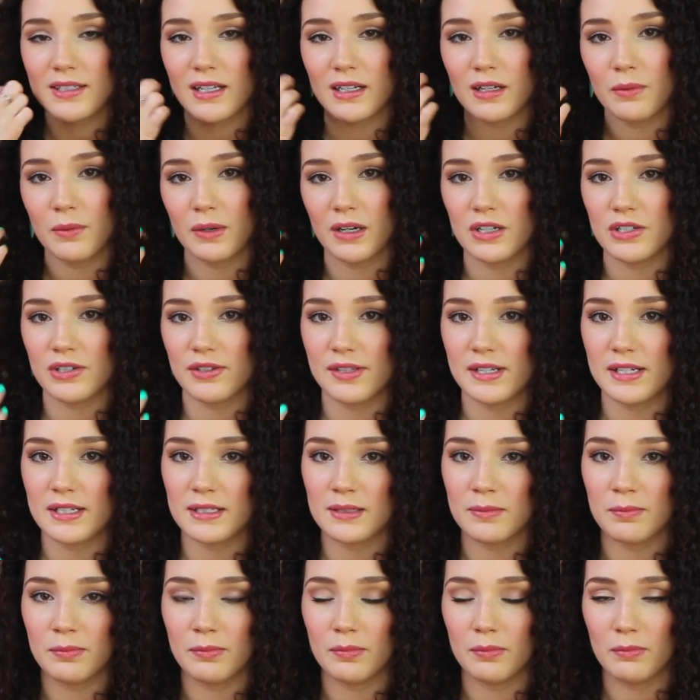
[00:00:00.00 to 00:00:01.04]
I didn't want to do
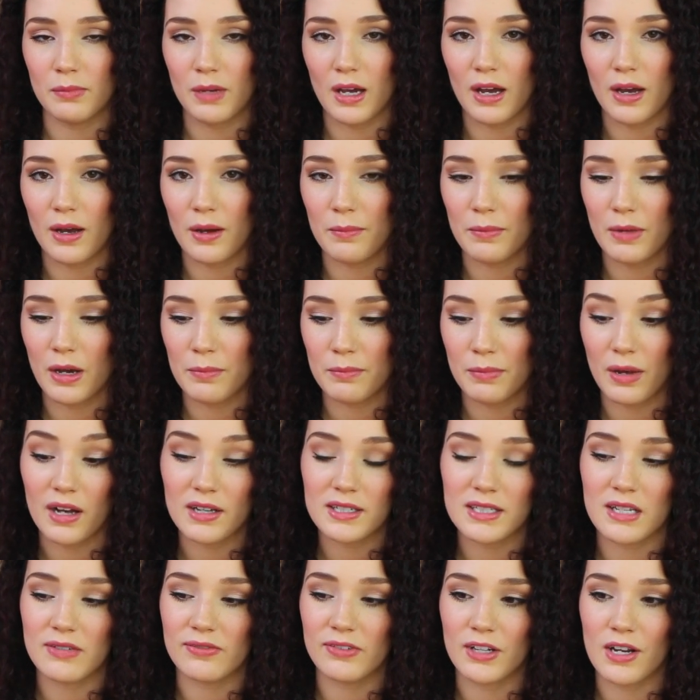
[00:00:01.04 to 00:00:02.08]
these
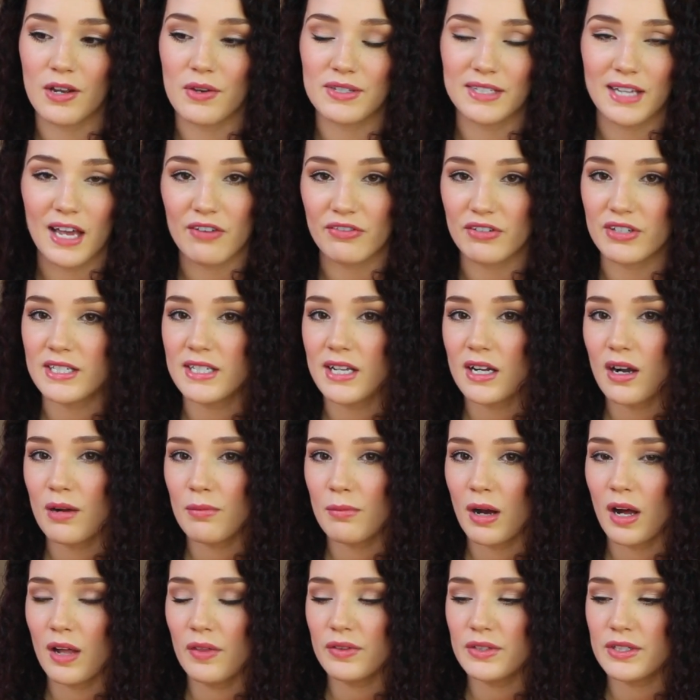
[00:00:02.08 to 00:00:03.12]
unboxing videos every single
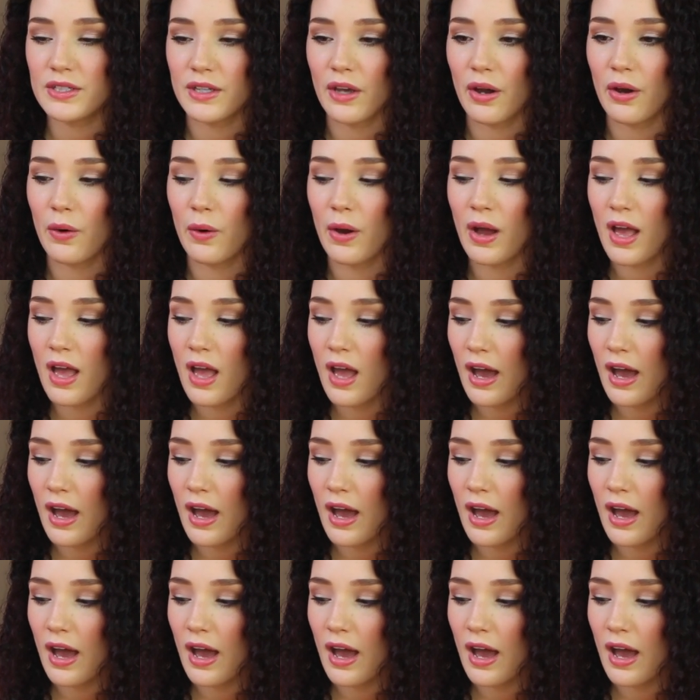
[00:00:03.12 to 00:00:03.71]
month, so